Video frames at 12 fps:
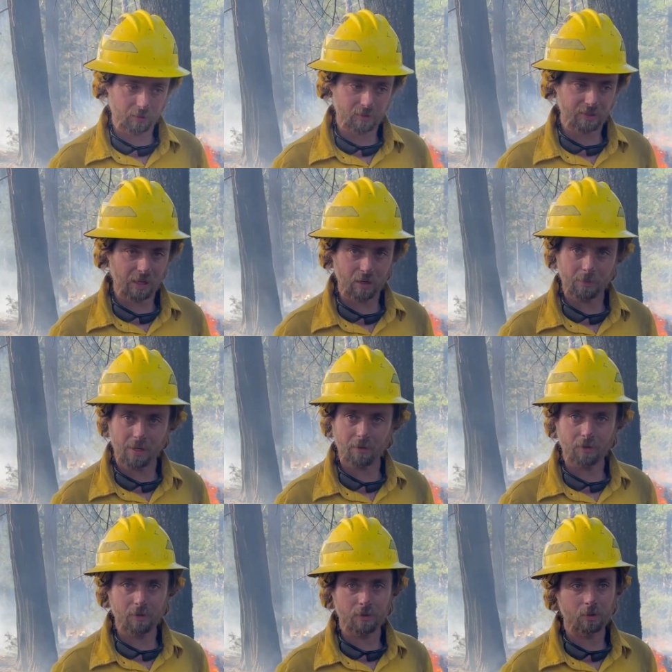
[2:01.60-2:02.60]
slender
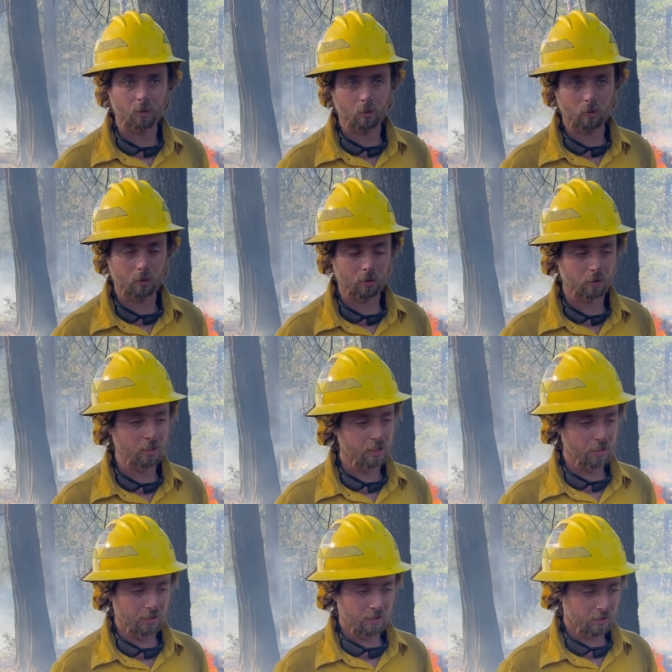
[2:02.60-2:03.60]
salamanders, or
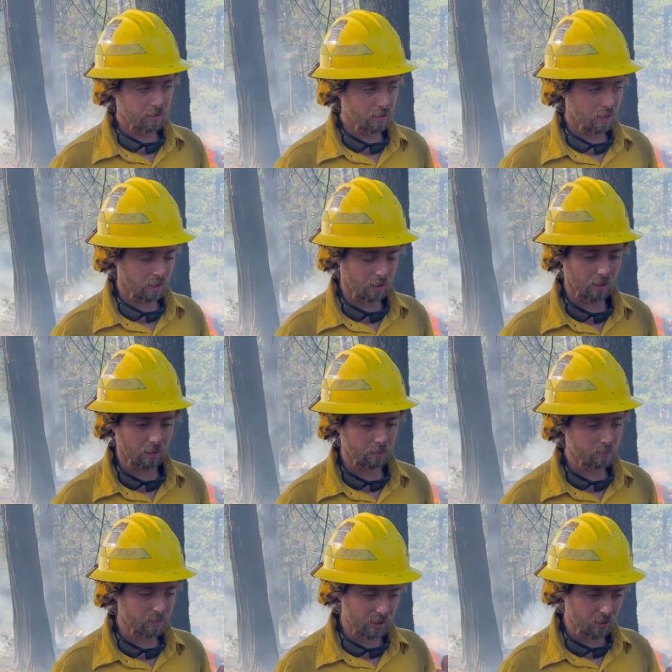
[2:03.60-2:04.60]
you
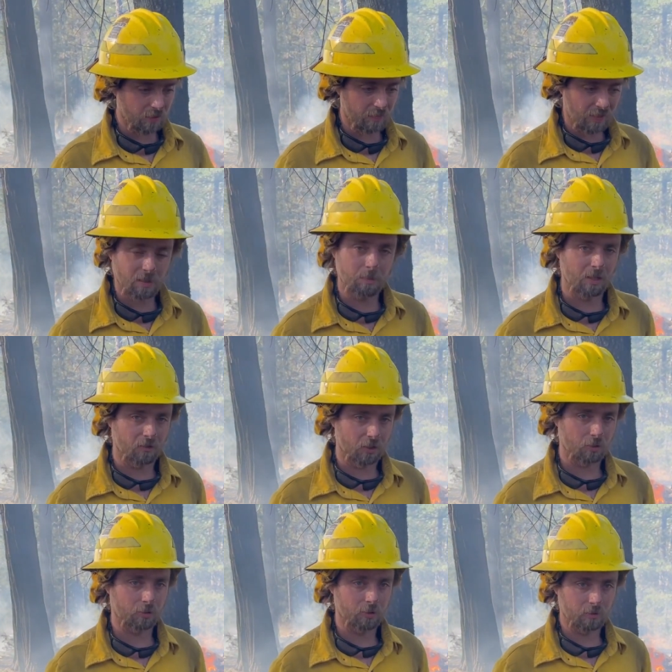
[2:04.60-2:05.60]
know, that's
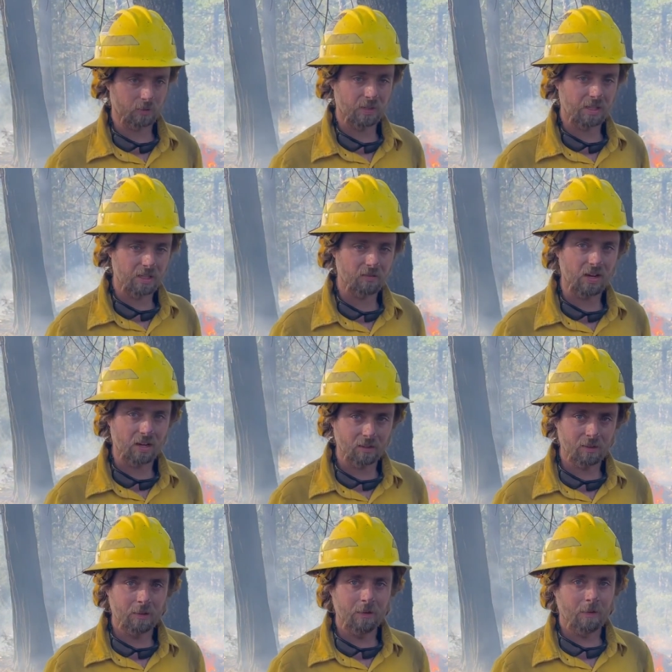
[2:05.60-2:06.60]
beneficial to them. They need that.
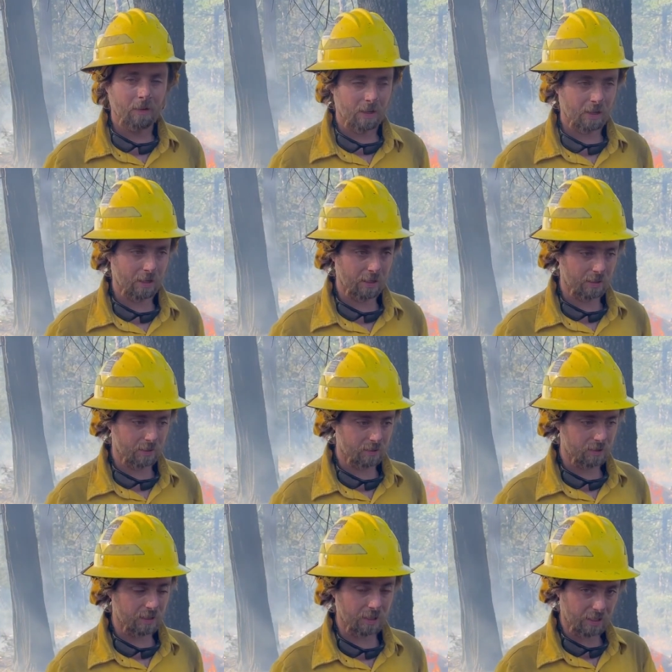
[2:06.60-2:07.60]

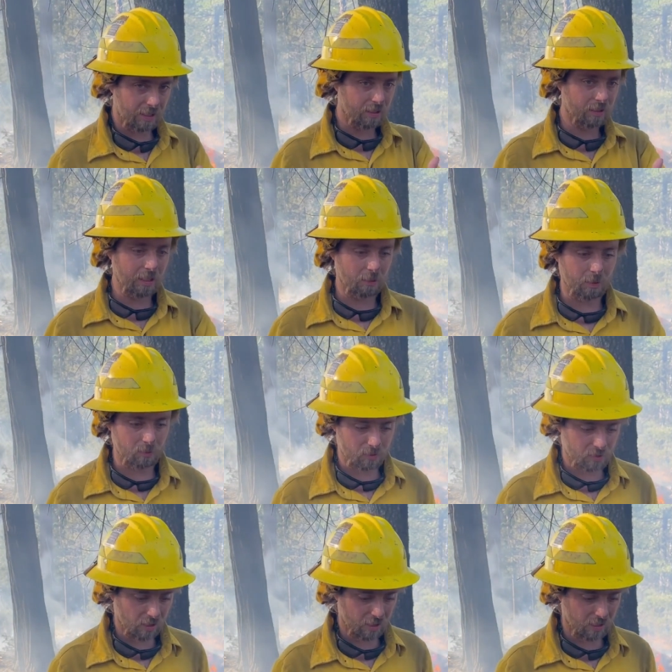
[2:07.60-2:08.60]
And again, like we were
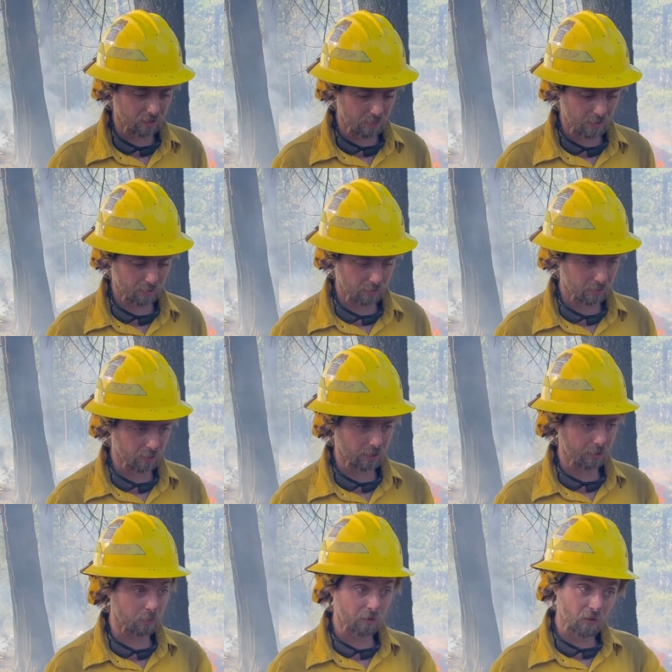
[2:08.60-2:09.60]
just talking about, you know,
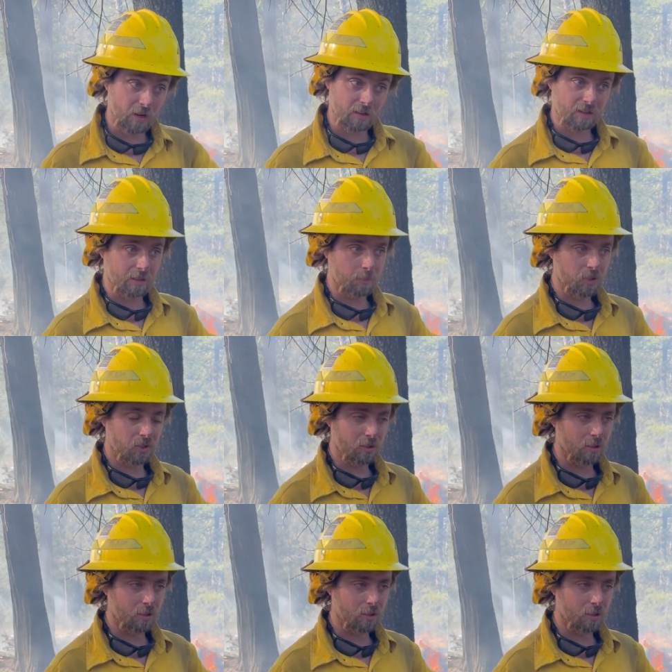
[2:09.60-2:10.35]
like when a fire comes